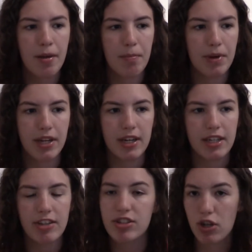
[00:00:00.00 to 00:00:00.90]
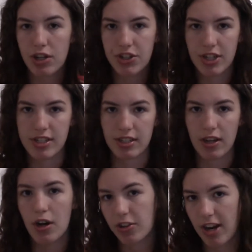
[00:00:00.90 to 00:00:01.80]
But there's not just
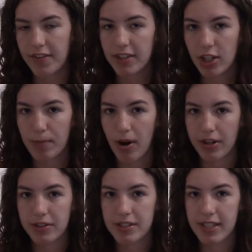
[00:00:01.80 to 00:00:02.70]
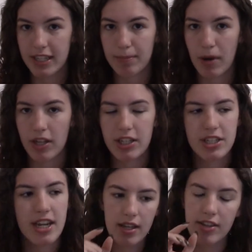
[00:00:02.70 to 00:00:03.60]
holographic glitter particles in the polish,